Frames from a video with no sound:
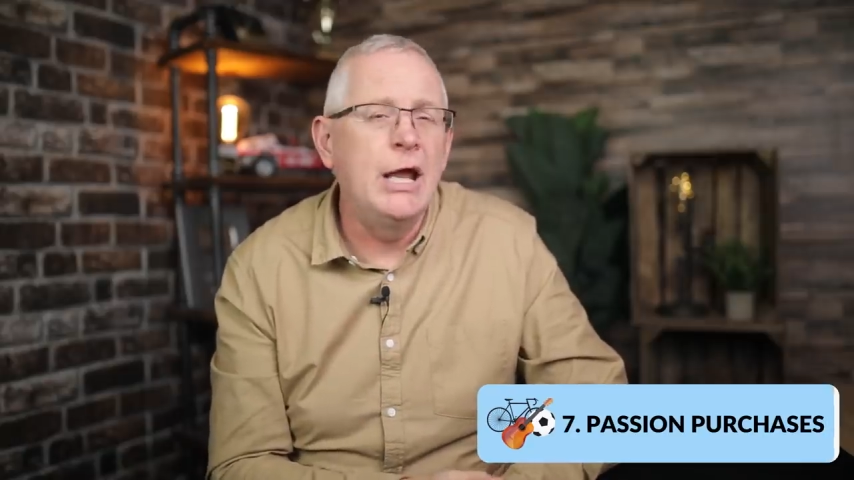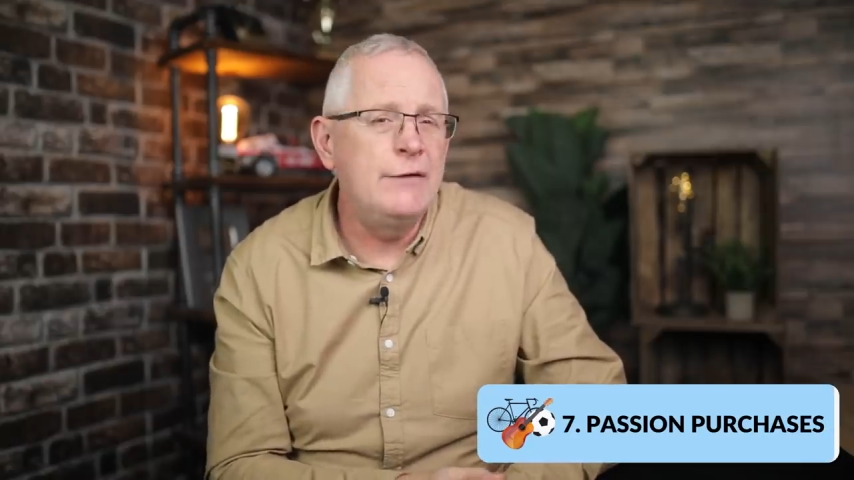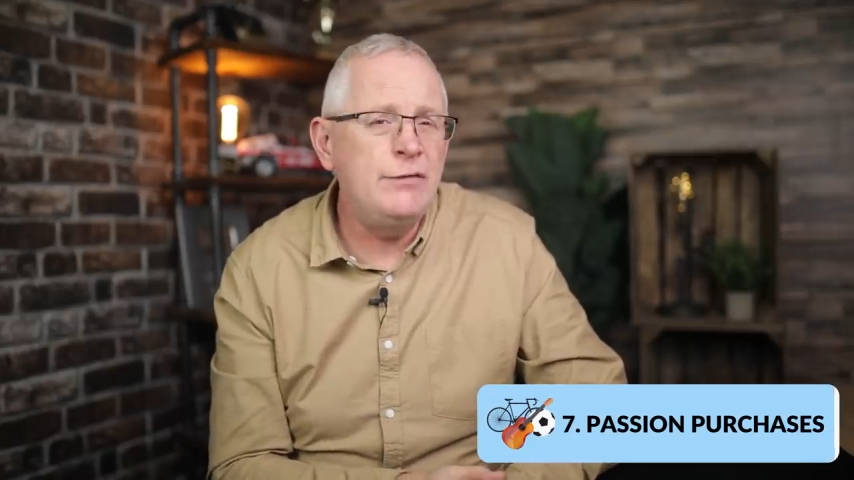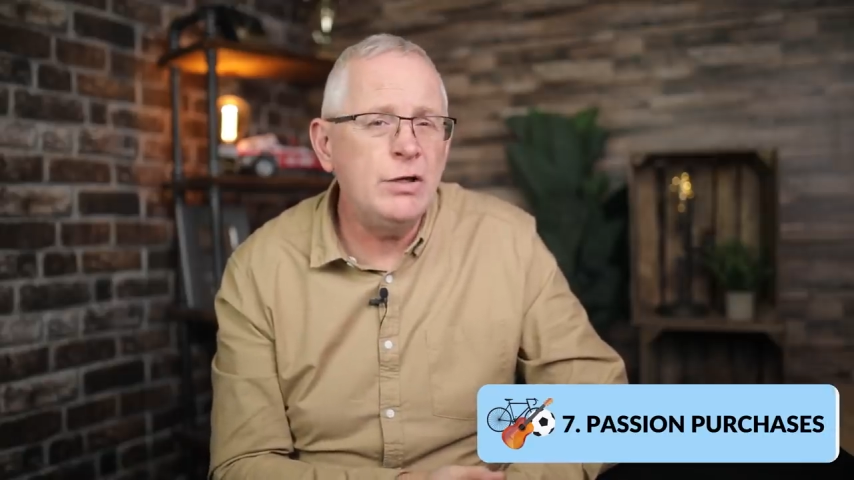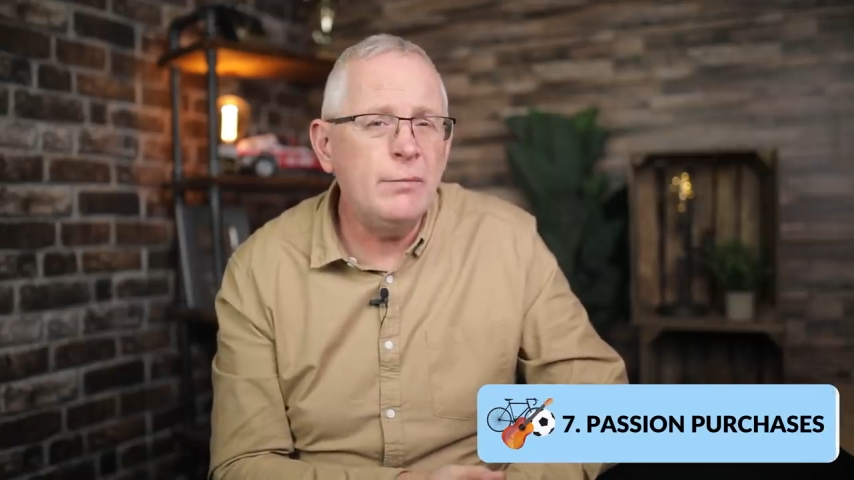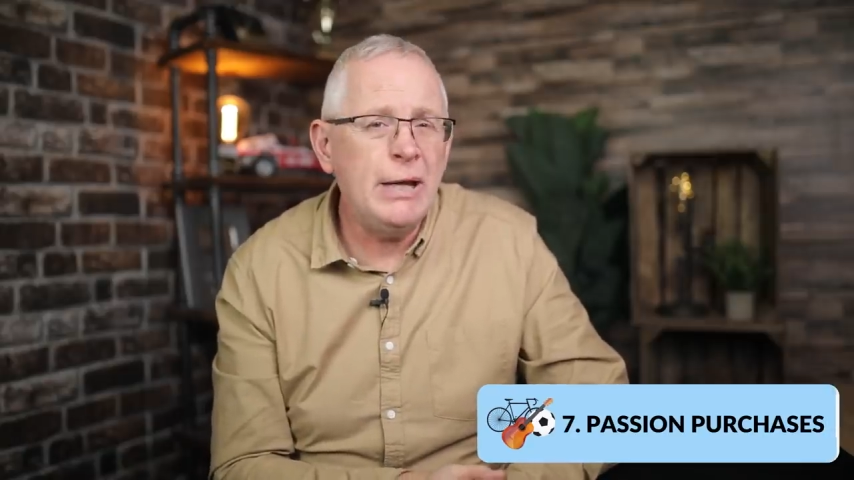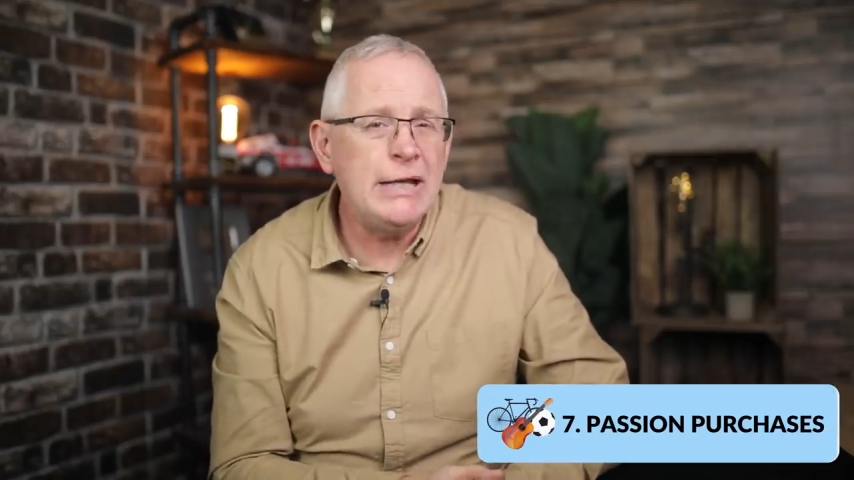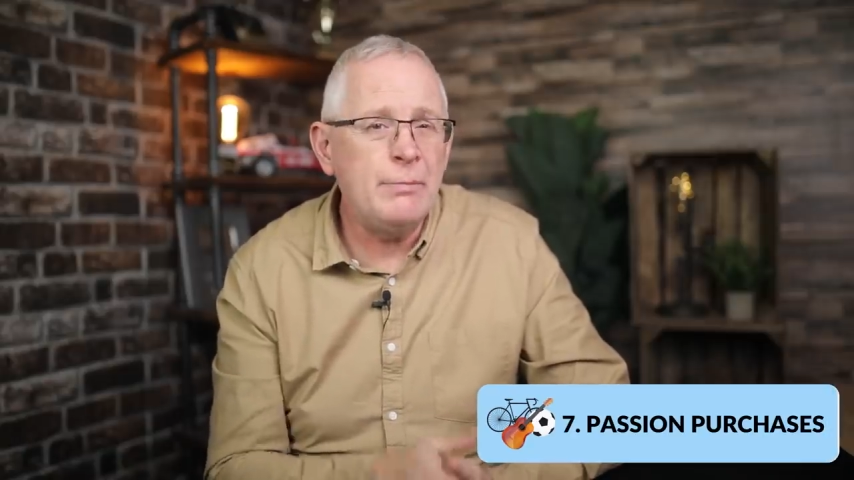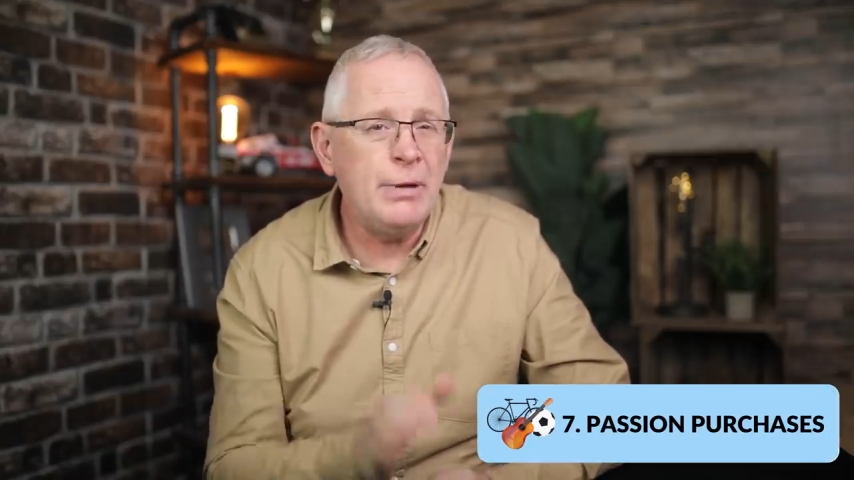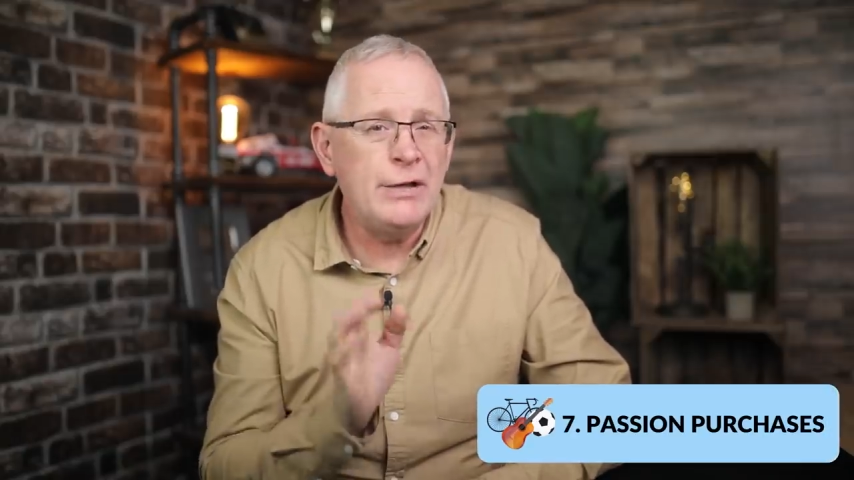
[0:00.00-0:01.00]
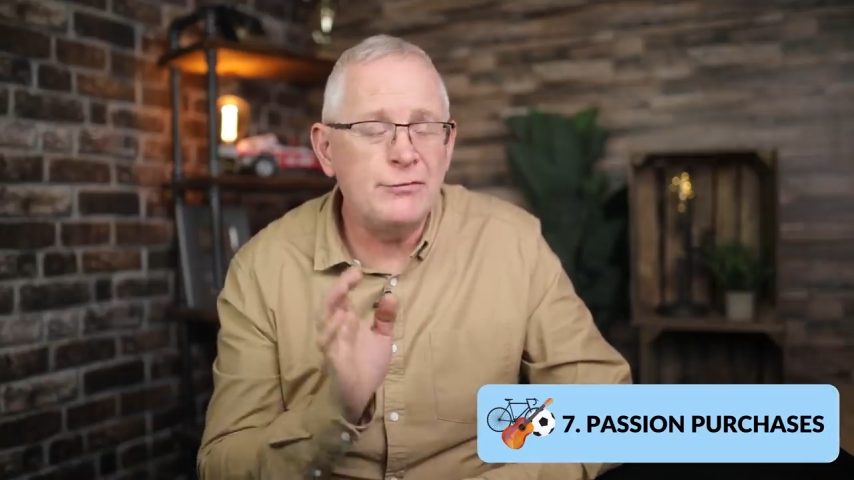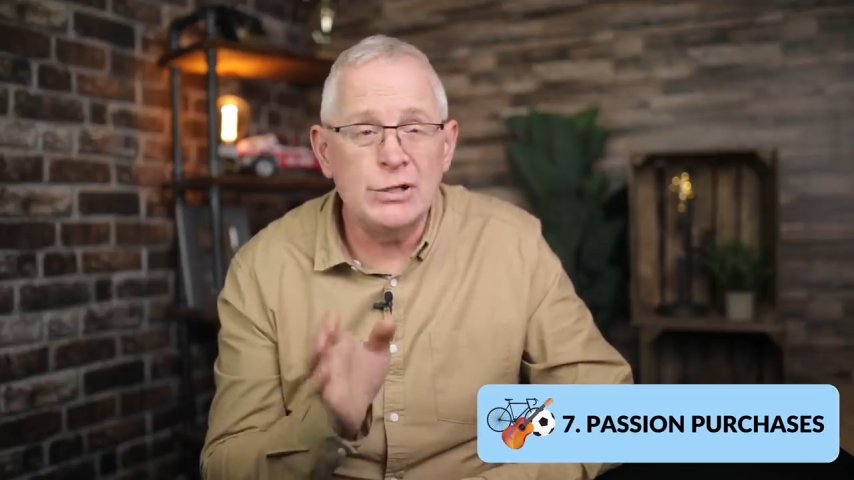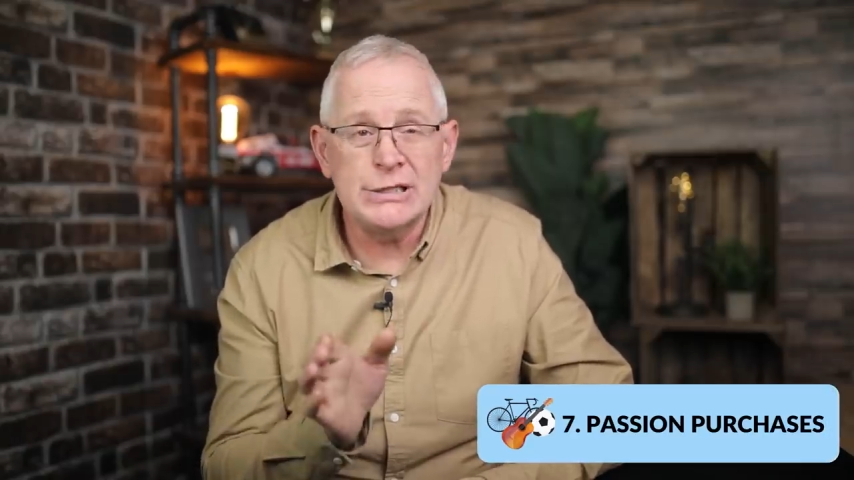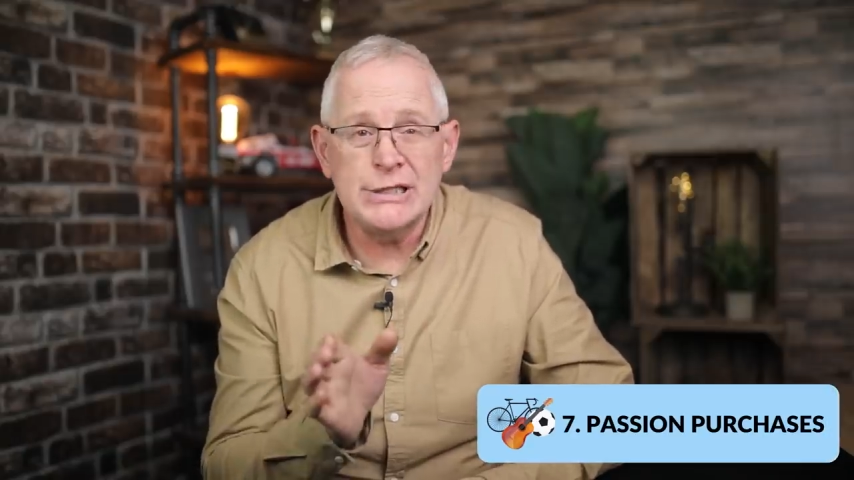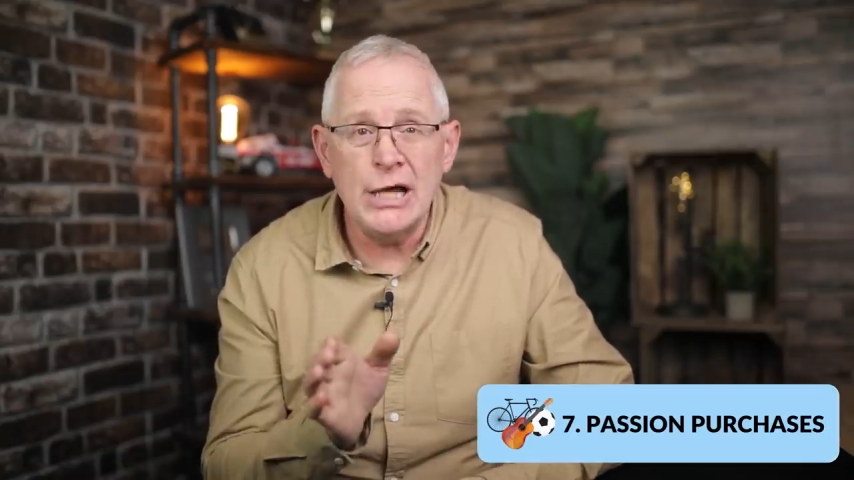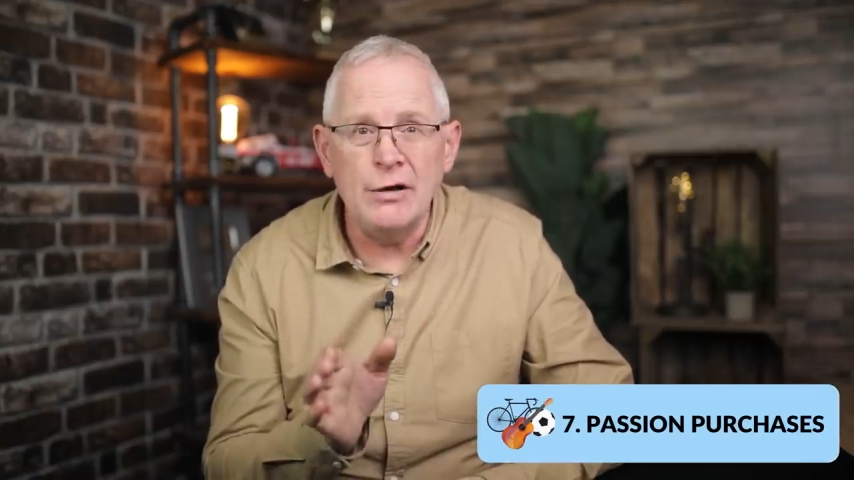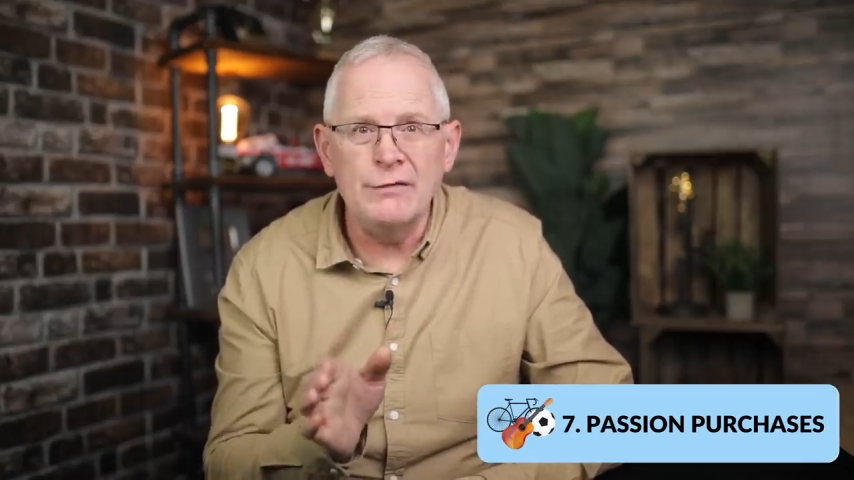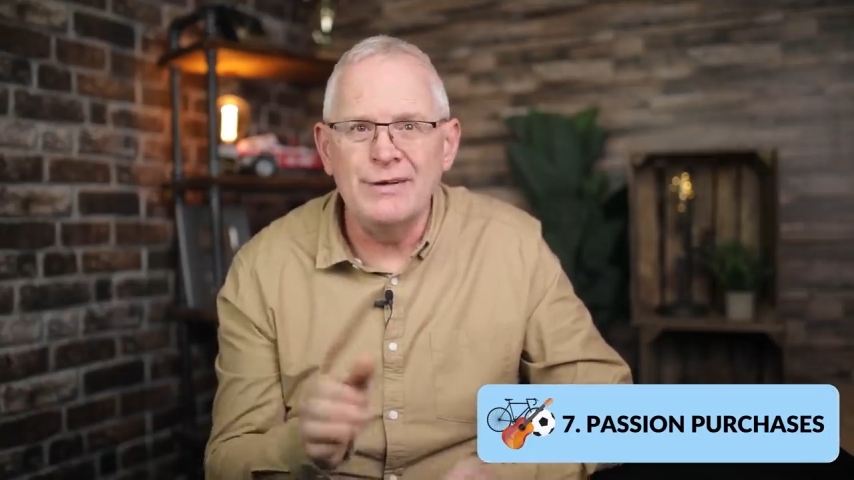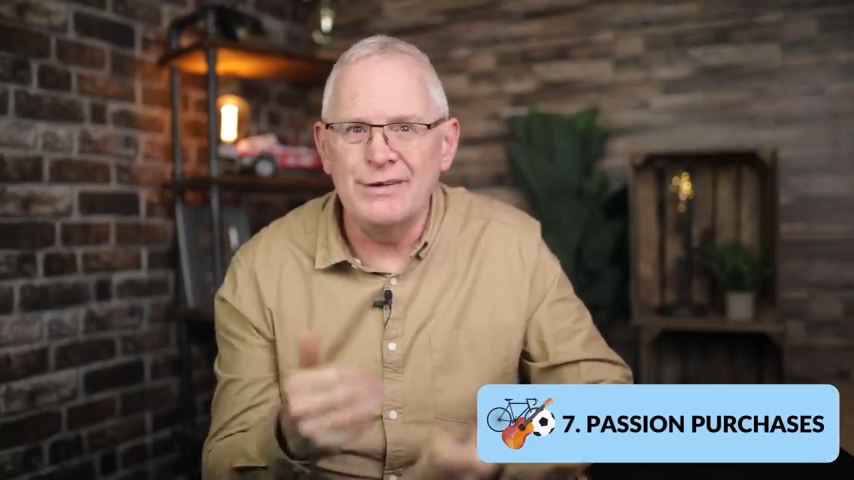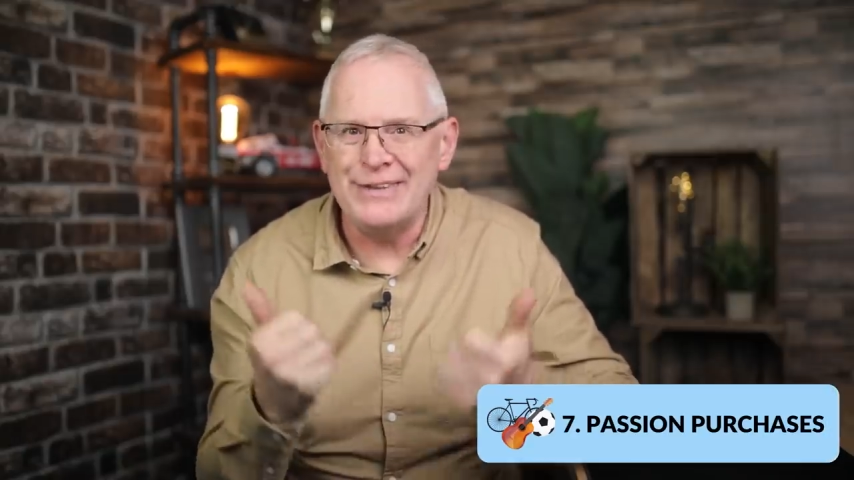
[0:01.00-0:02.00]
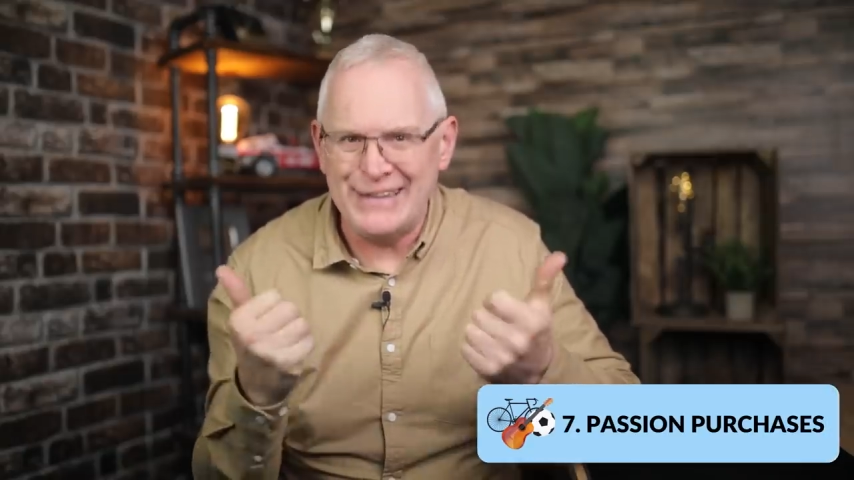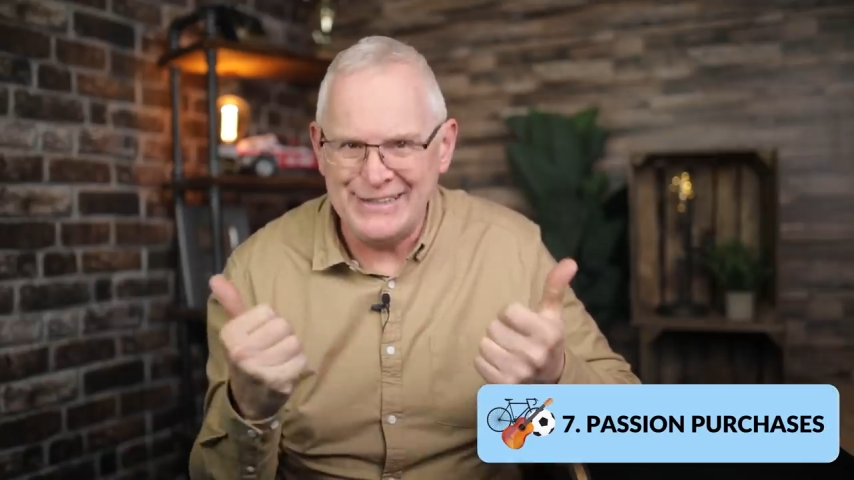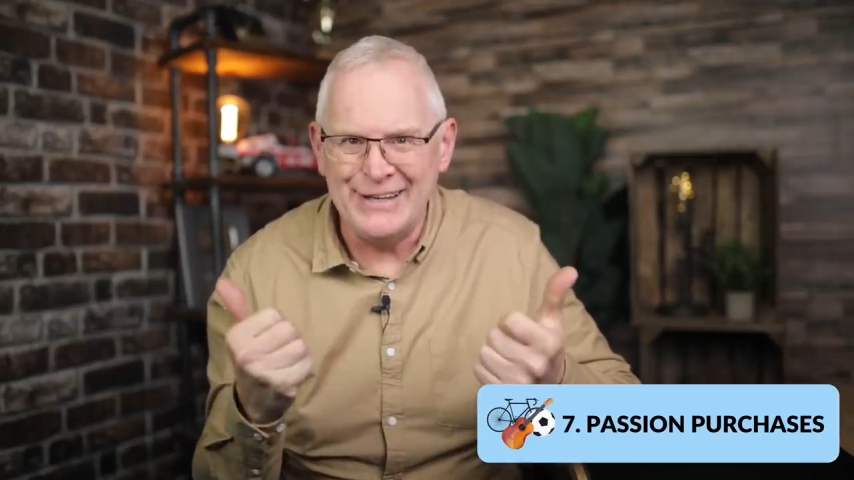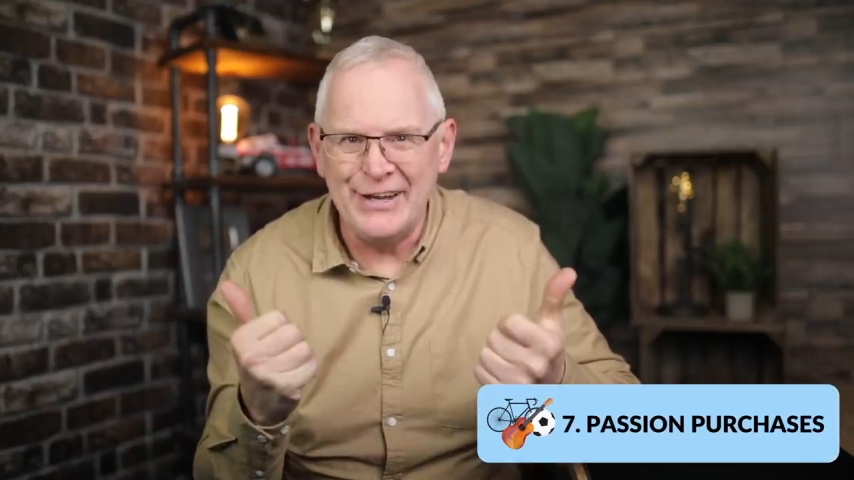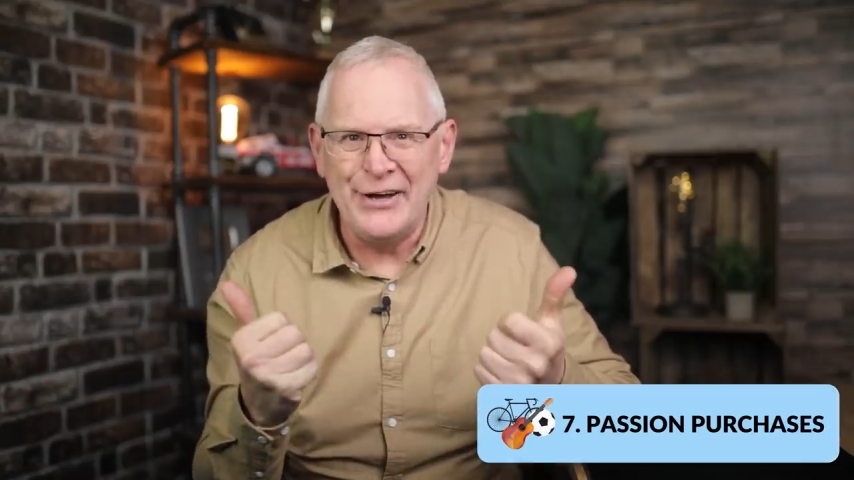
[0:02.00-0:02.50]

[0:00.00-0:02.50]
if you can make it pay for itself, then you're